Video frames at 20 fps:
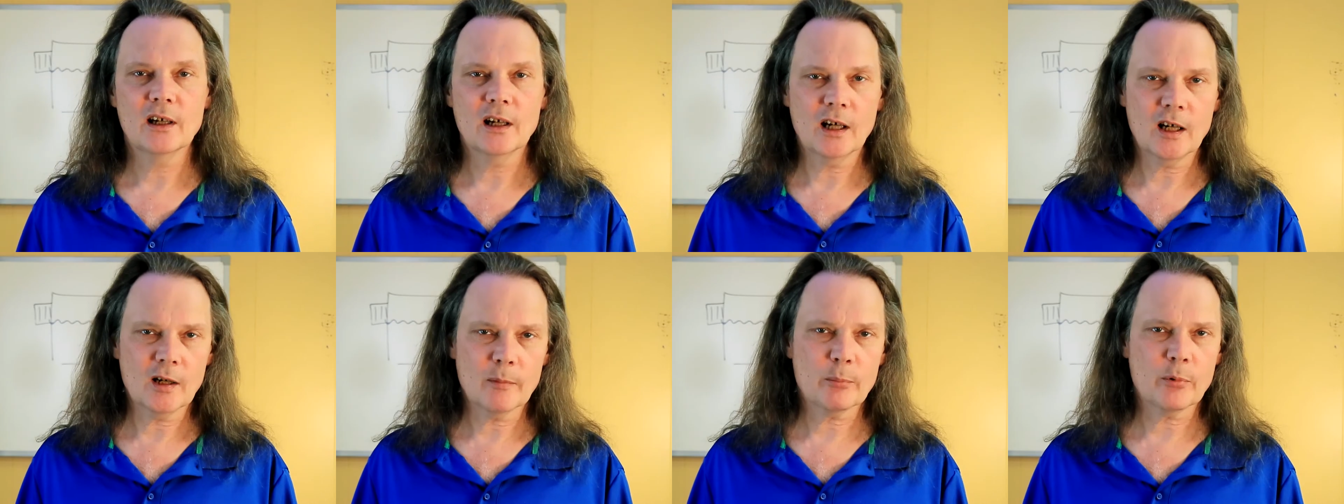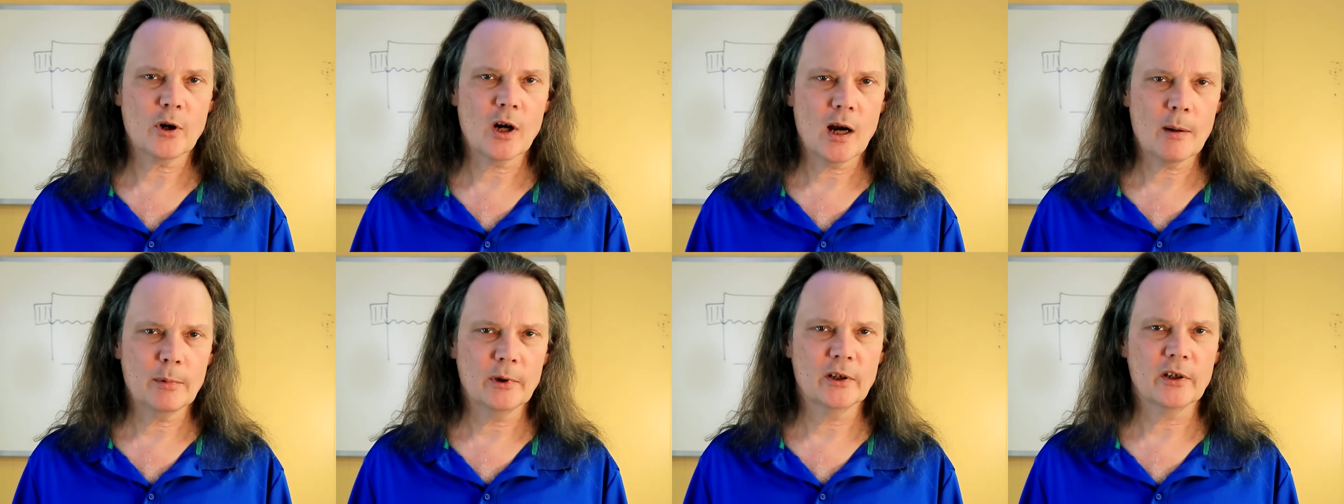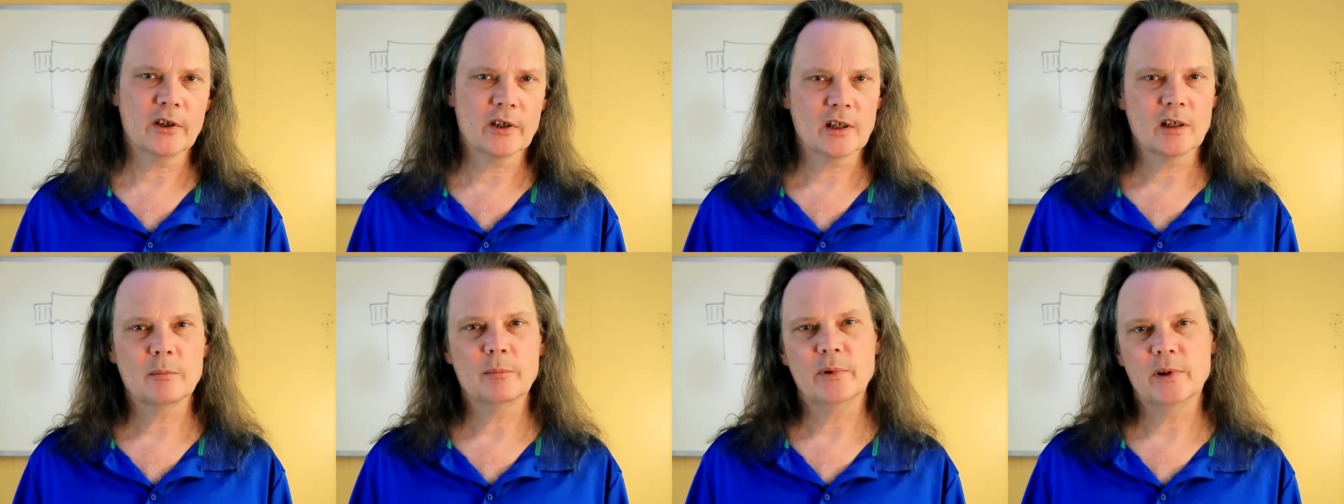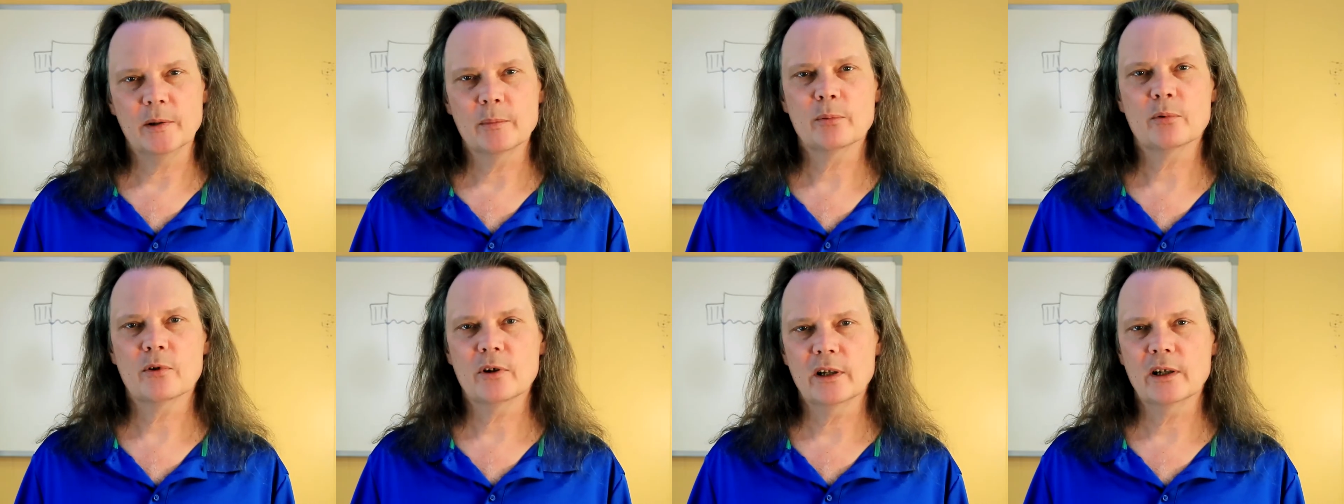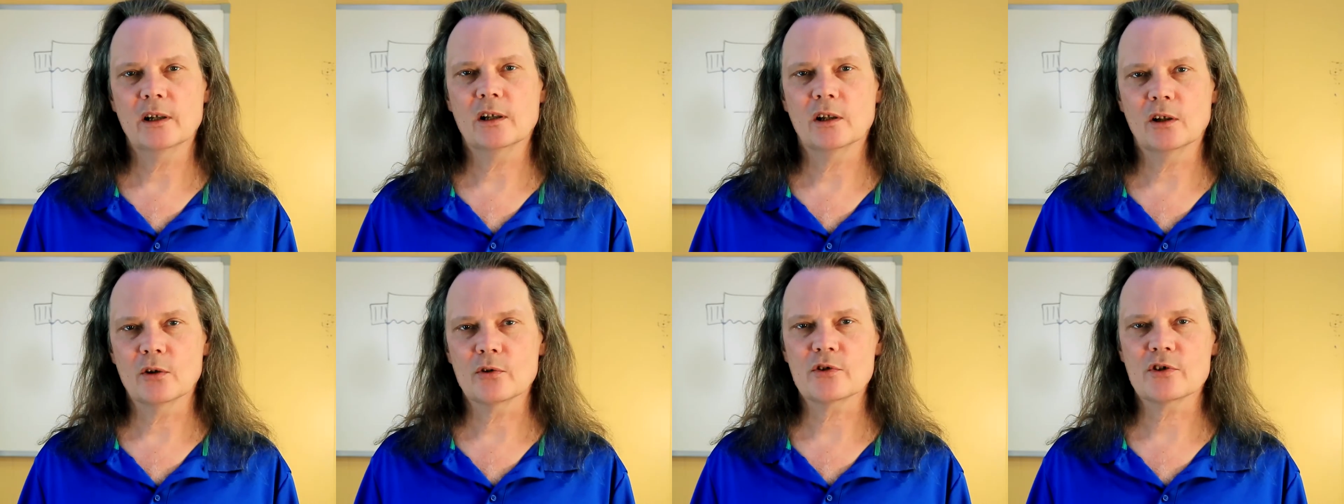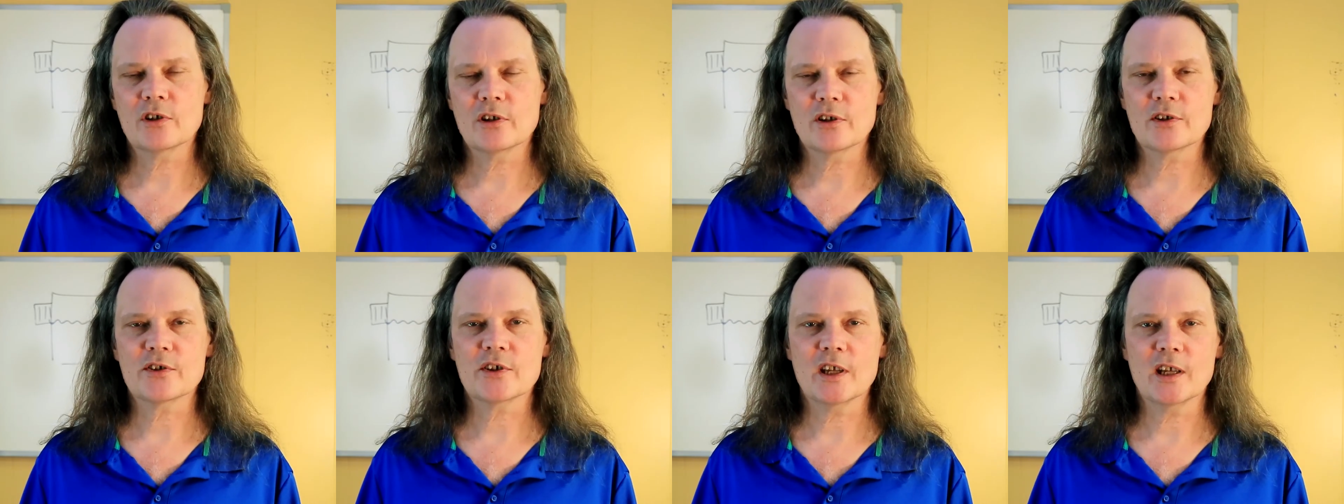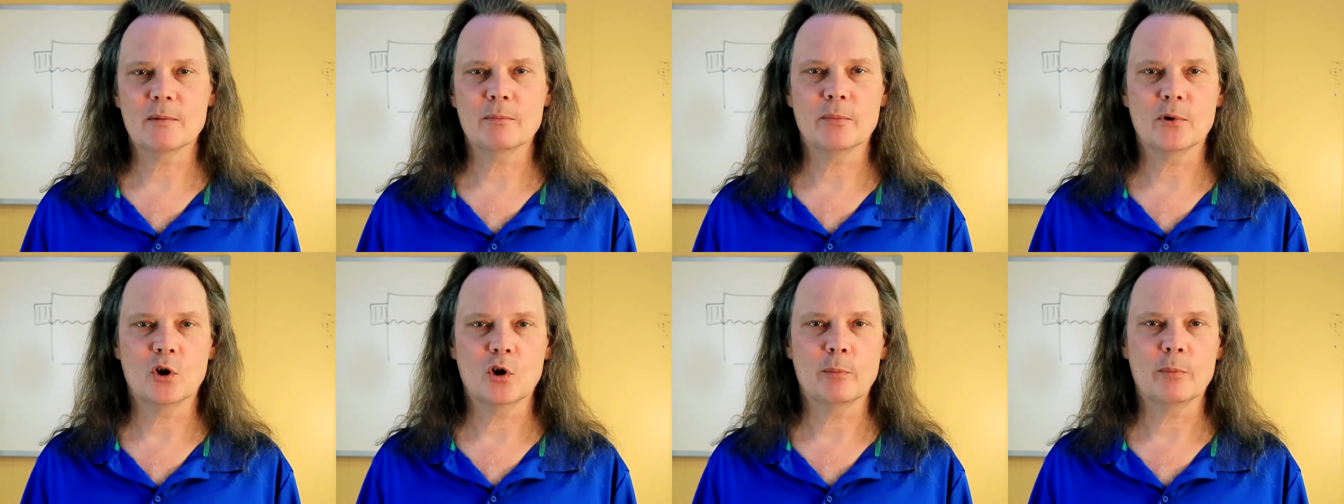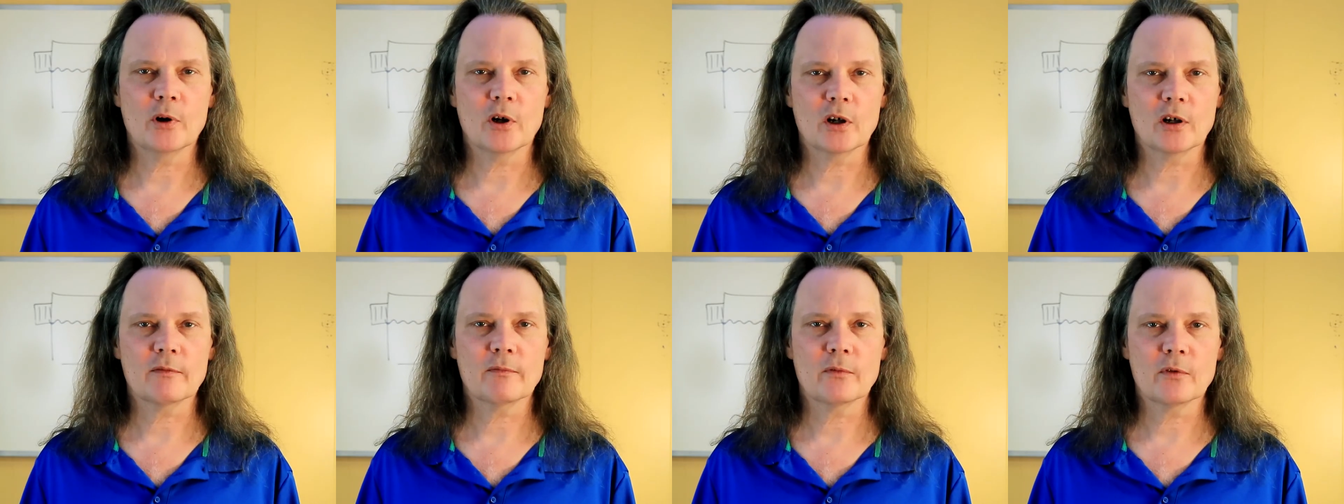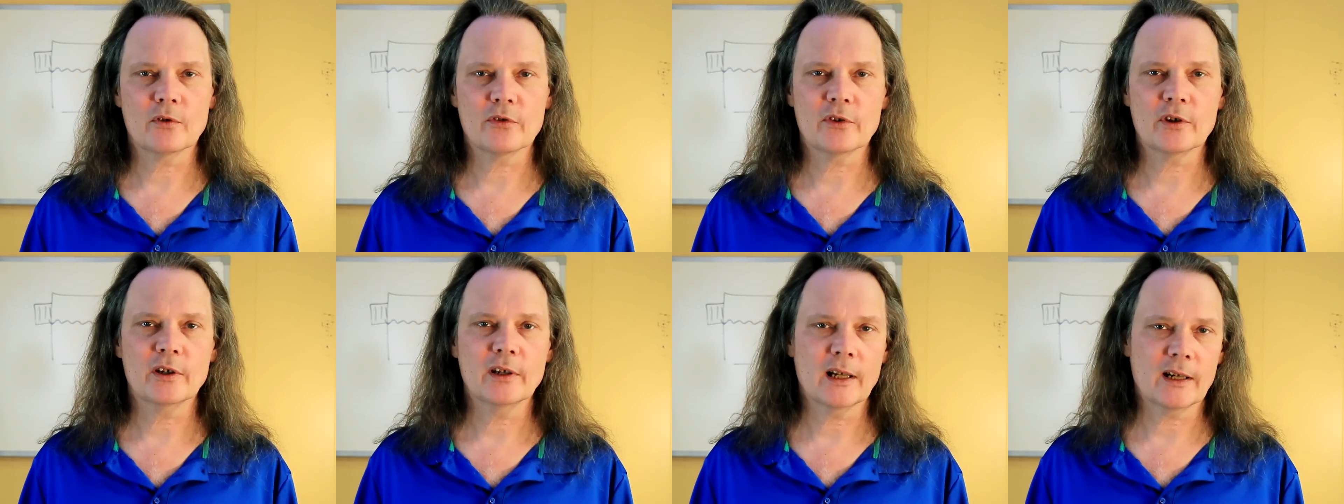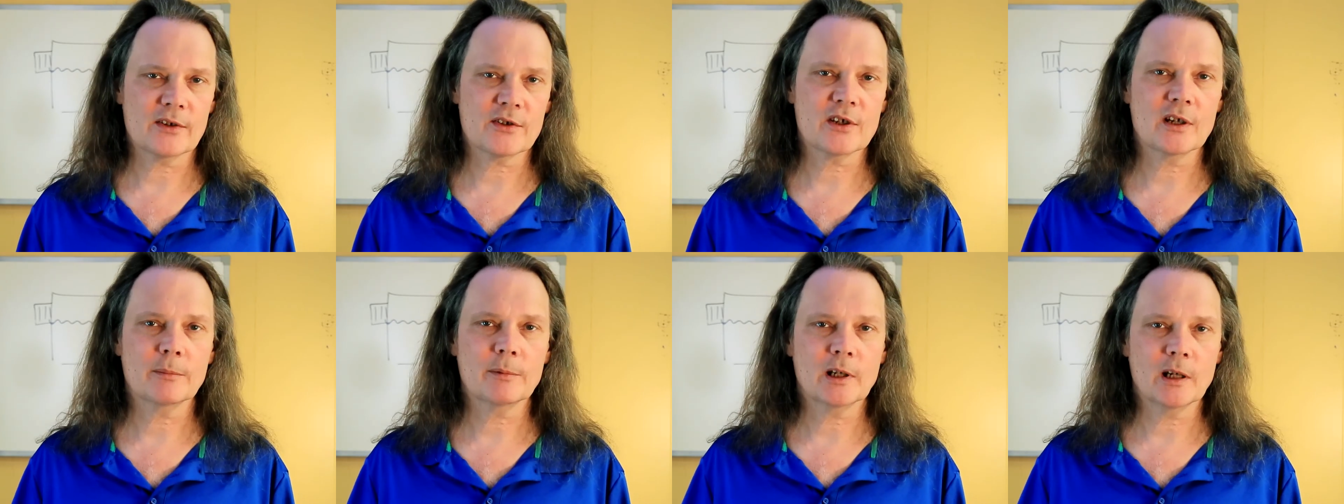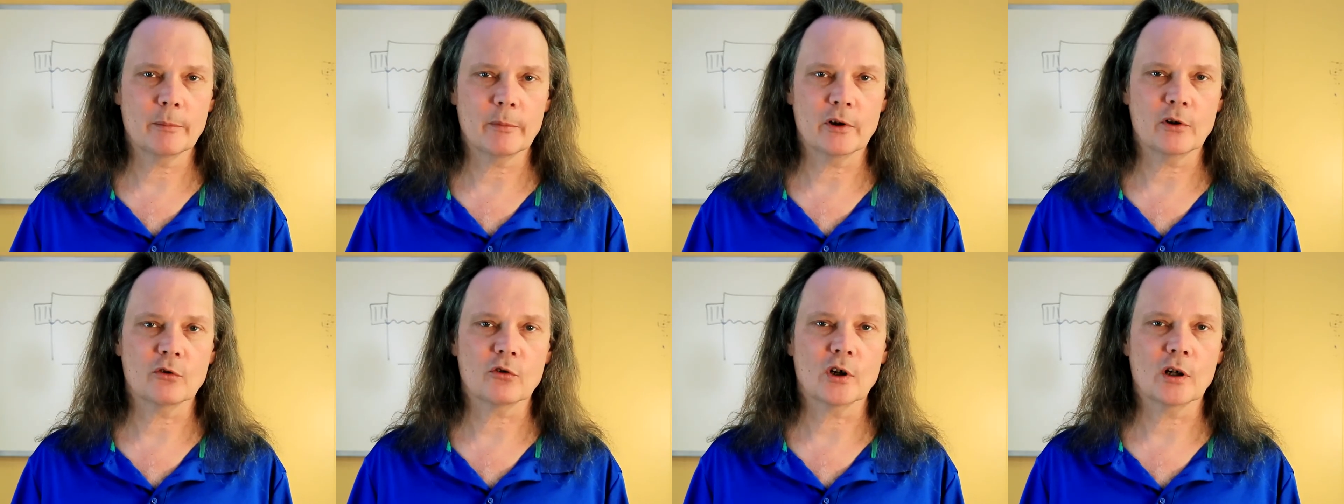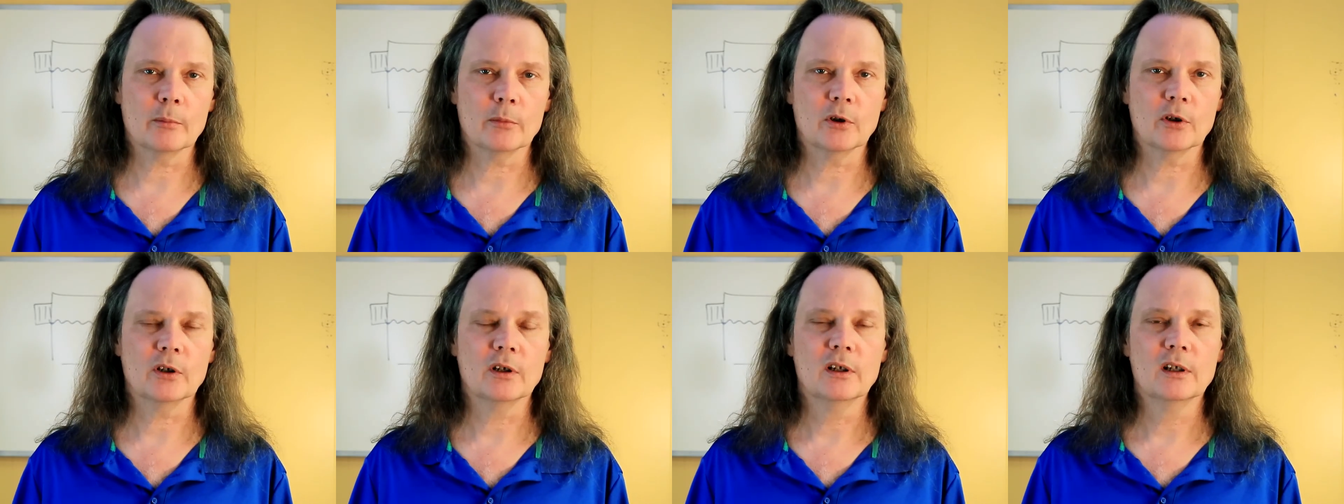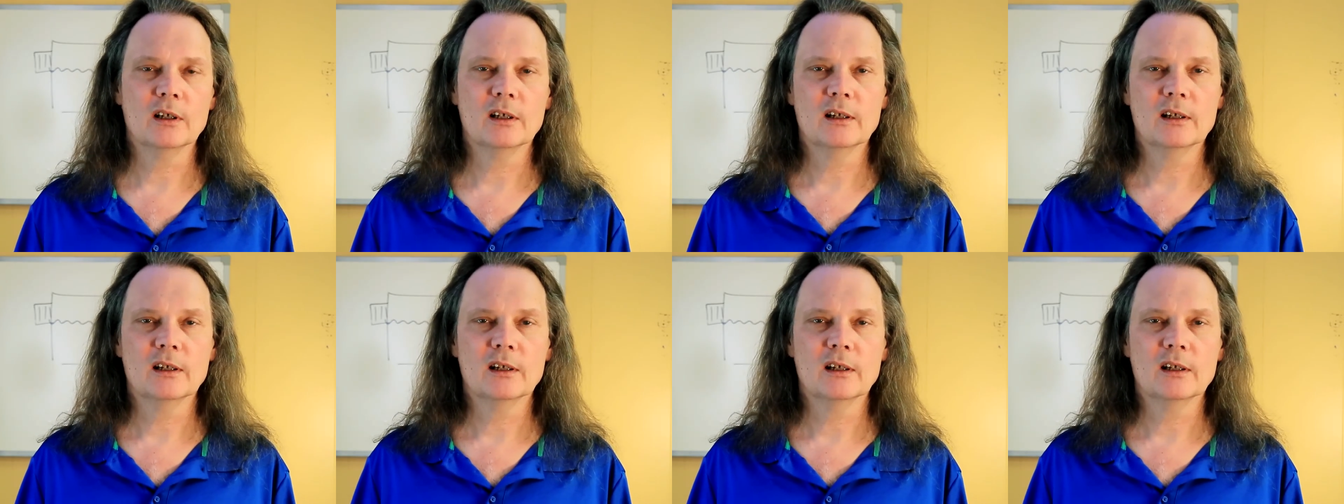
are probably going to be pretty close to the same ballpark for the next upcoming drummer